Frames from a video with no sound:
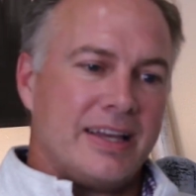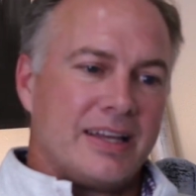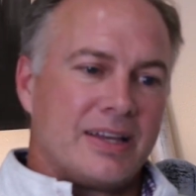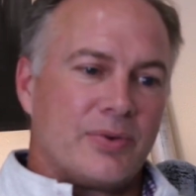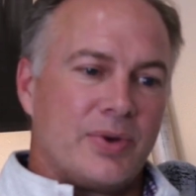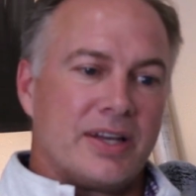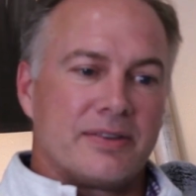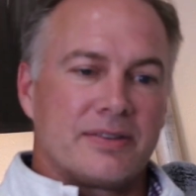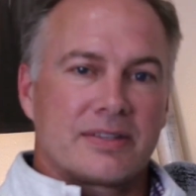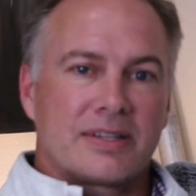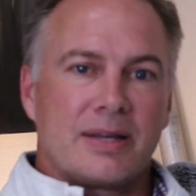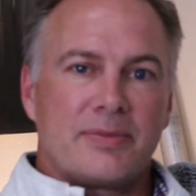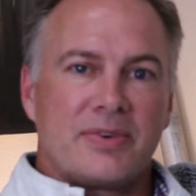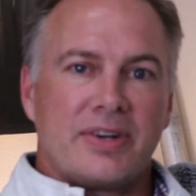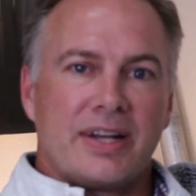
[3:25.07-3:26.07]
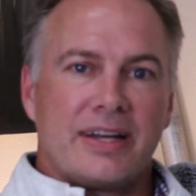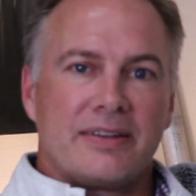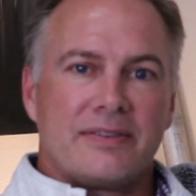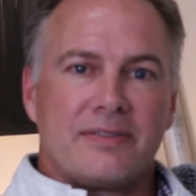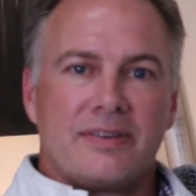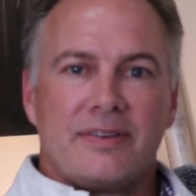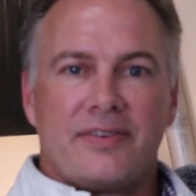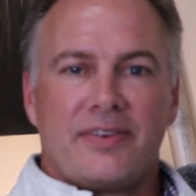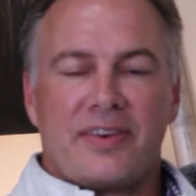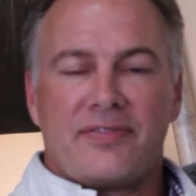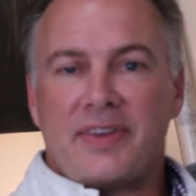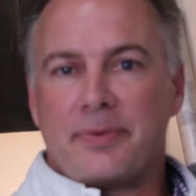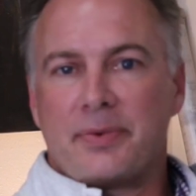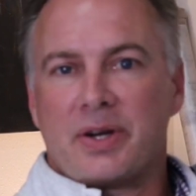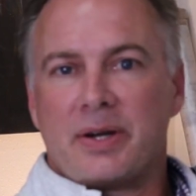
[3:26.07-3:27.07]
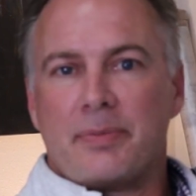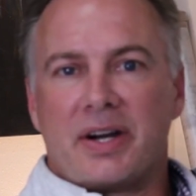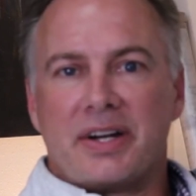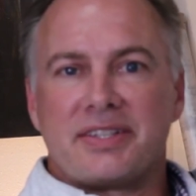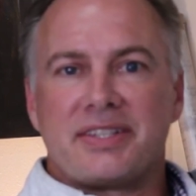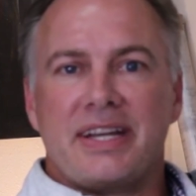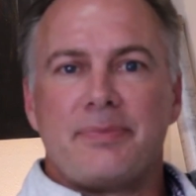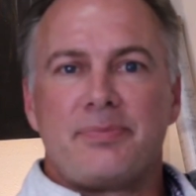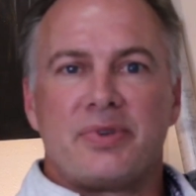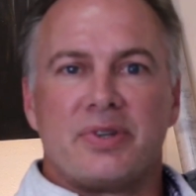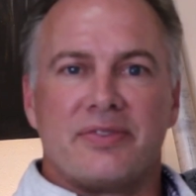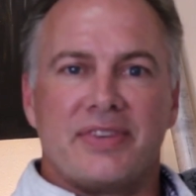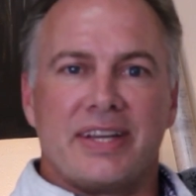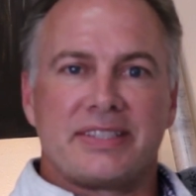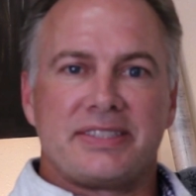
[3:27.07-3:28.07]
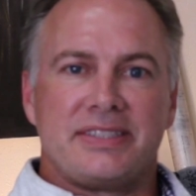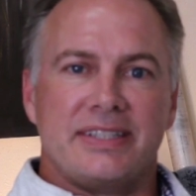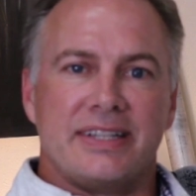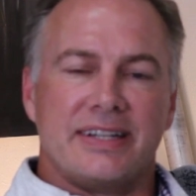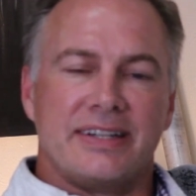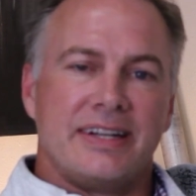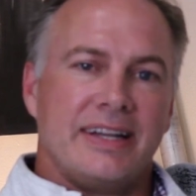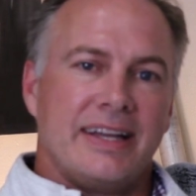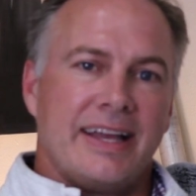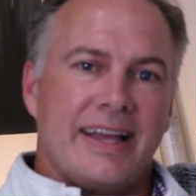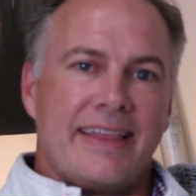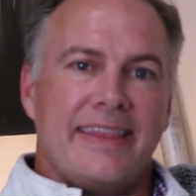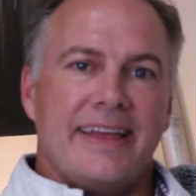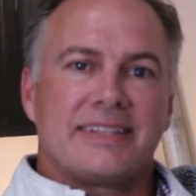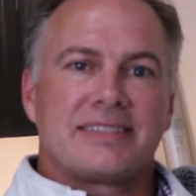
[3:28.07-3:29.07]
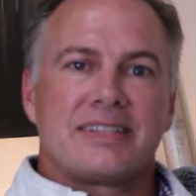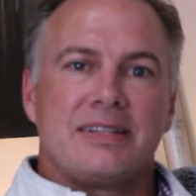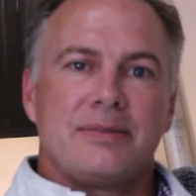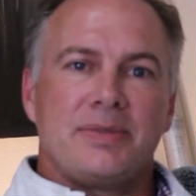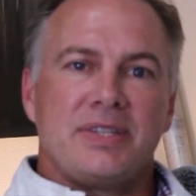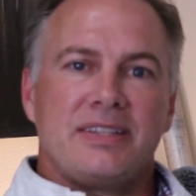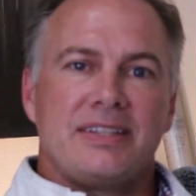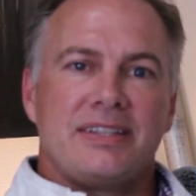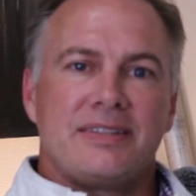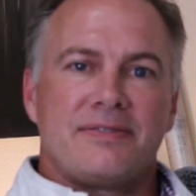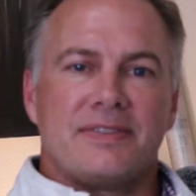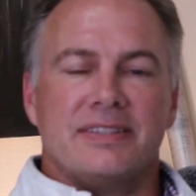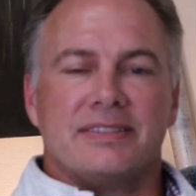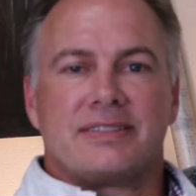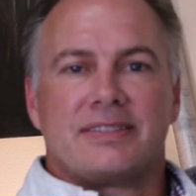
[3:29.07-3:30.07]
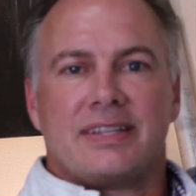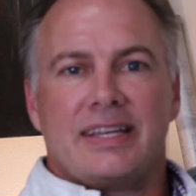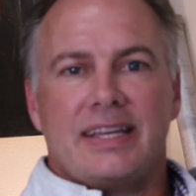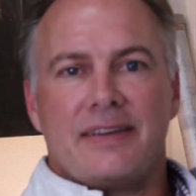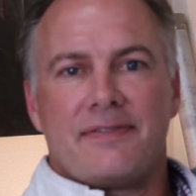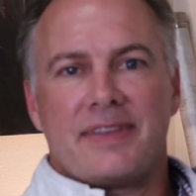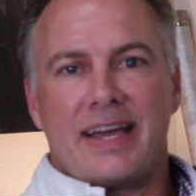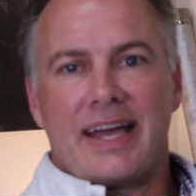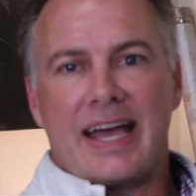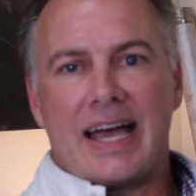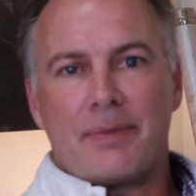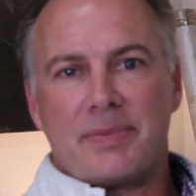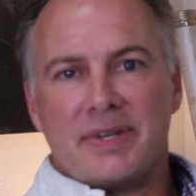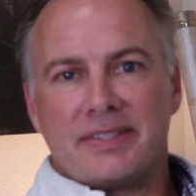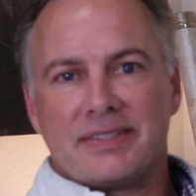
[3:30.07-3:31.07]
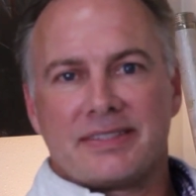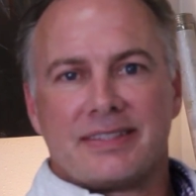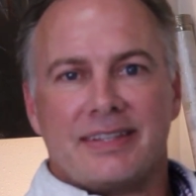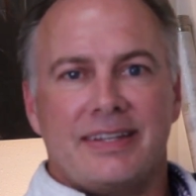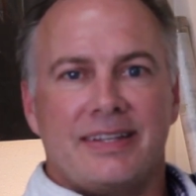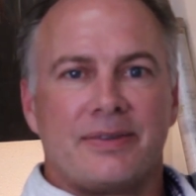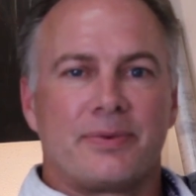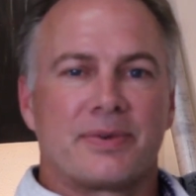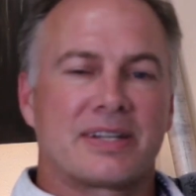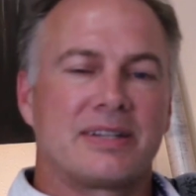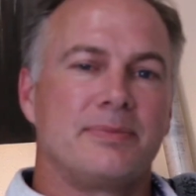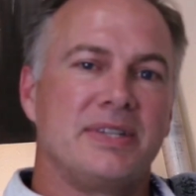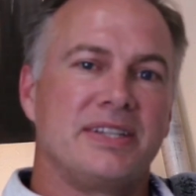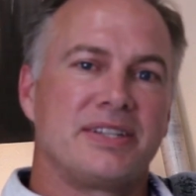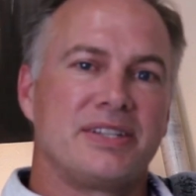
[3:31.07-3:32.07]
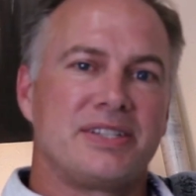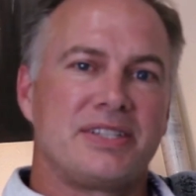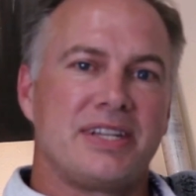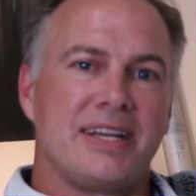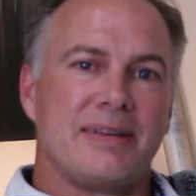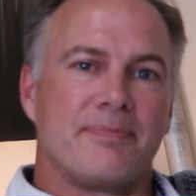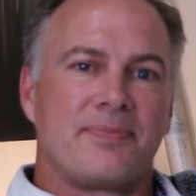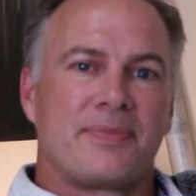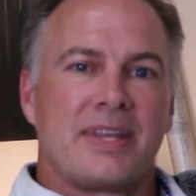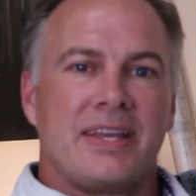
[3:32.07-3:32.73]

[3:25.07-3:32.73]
Well, come around February, March, April next year, that's going to be the difference. If that happens, we're going to be in good shape.